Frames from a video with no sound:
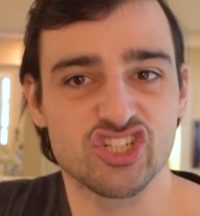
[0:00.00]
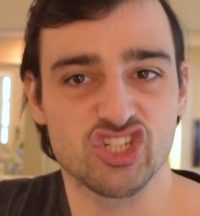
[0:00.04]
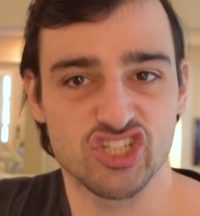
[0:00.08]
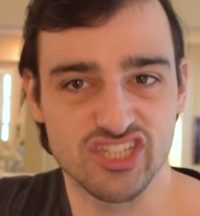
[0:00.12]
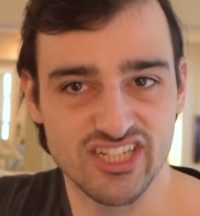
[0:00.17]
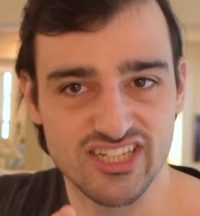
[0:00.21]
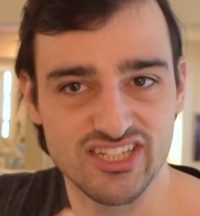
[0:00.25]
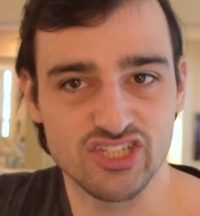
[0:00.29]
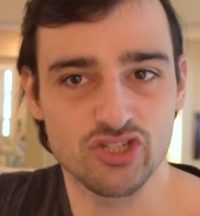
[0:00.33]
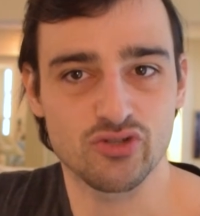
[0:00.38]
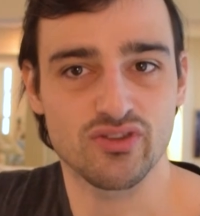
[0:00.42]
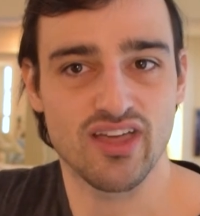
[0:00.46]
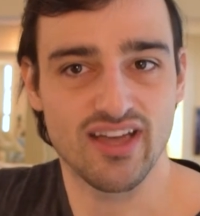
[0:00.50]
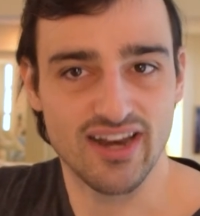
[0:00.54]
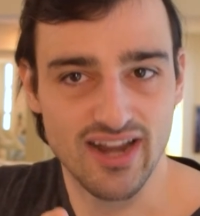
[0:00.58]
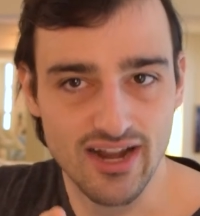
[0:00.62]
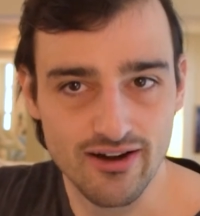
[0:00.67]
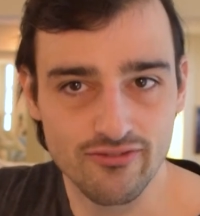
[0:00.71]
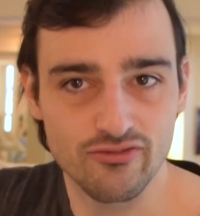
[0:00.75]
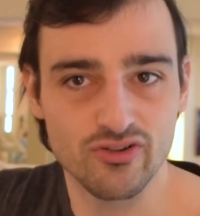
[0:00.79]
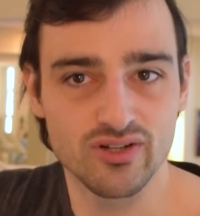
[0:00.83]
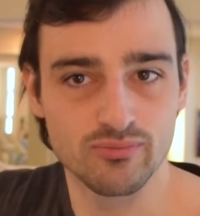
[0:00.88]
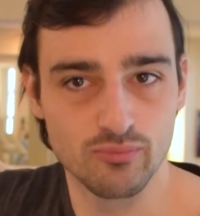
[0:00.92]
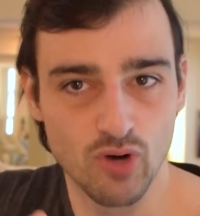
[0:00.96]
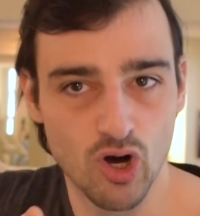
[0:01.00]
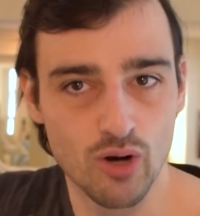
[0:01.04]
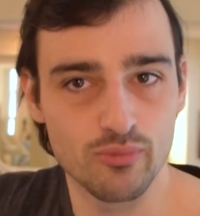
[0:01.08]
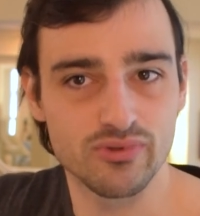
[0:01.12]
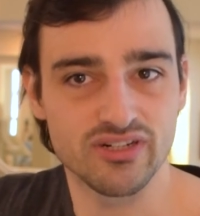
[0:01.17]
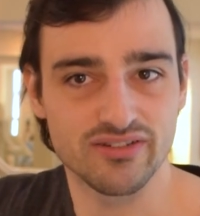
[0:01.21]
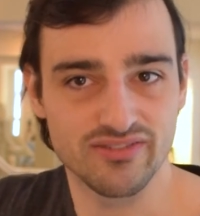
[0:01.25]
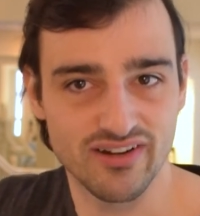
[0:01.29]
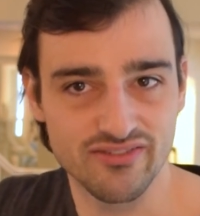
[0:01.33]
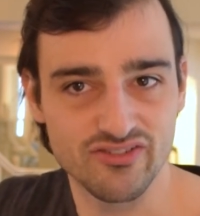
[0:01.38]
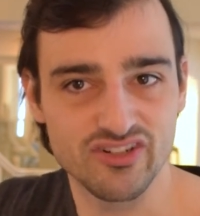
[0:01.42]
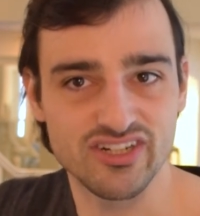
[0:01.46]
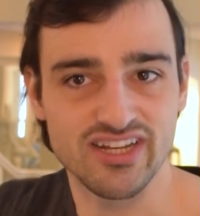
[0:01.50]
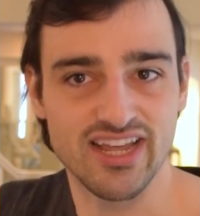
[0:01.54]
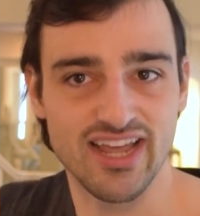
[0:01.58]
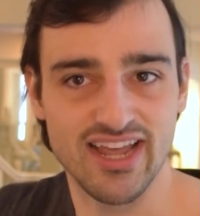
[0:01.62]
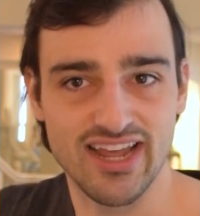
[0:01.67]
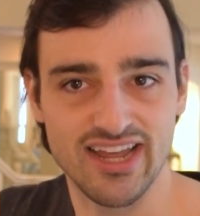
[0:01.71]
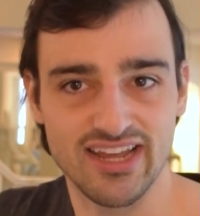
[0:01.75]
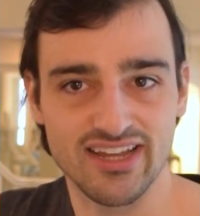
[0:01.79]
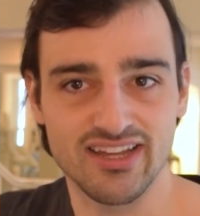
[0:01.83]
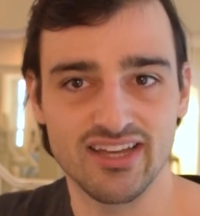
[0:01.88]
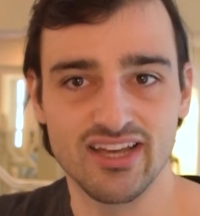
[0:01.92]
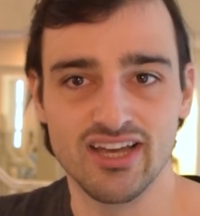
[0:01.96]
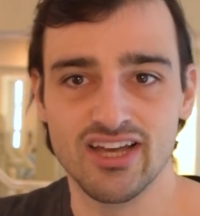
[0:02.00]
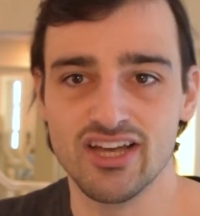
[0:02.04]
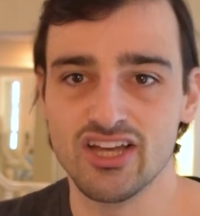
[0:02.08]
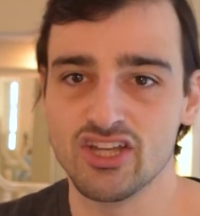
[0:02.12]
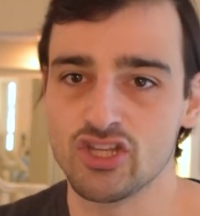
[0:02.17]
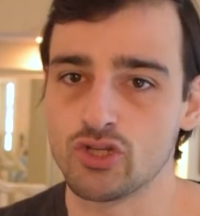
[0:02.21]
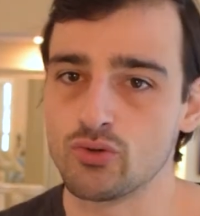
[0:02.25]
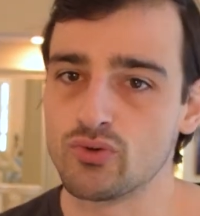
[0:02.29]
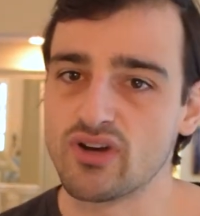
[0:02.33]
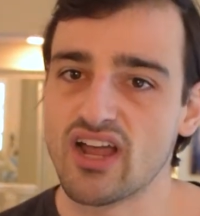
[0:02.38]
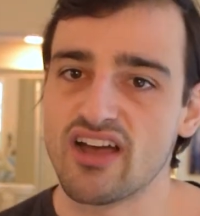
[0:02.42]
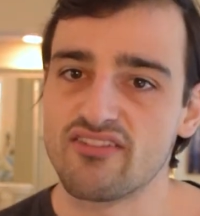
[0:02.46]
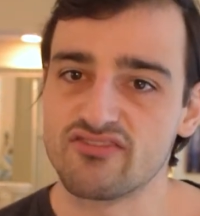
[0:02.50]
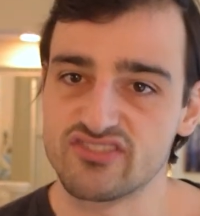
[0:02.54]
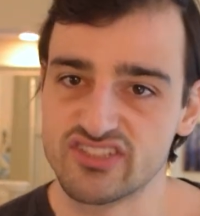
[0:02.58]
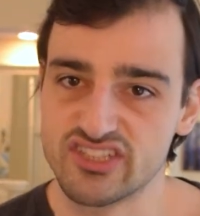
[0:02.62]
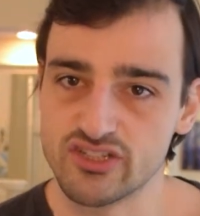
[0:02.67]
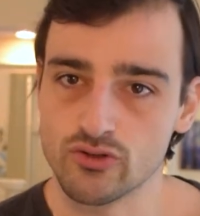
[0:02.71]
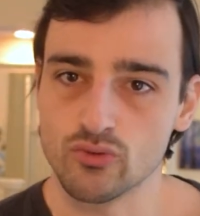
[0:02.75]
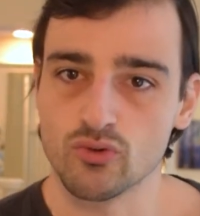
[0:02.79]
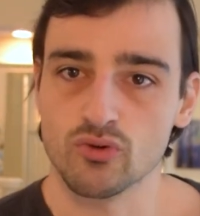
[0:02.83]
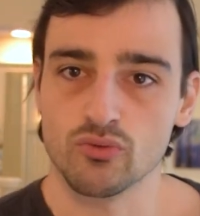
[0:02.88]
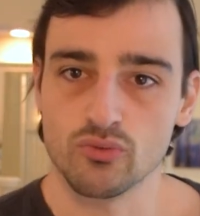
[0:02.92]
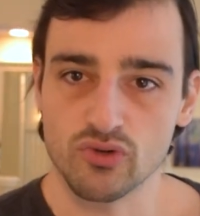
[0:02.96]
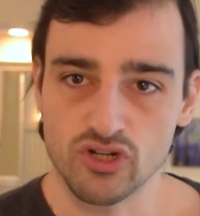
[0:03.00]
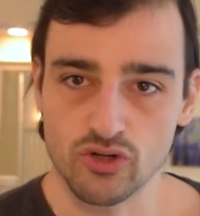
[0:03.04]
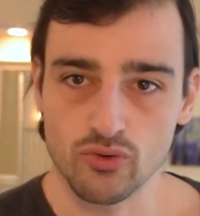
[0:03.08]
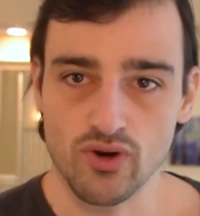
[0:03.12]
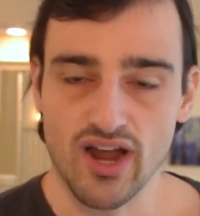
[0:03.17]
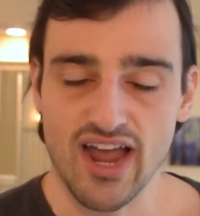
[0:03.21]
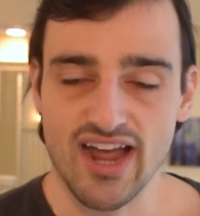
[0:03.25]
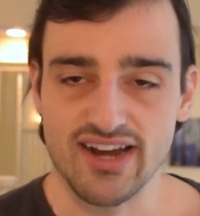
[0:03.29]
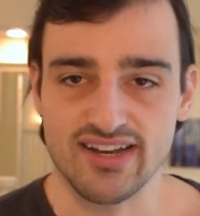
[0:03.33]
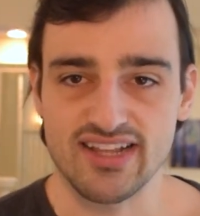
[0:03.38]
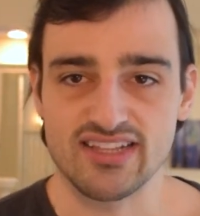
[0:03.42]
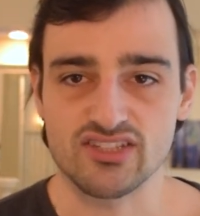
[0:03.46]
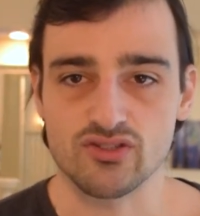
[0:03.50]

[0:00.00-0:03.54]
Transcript: just do that every moment of every day, you would have zero regret.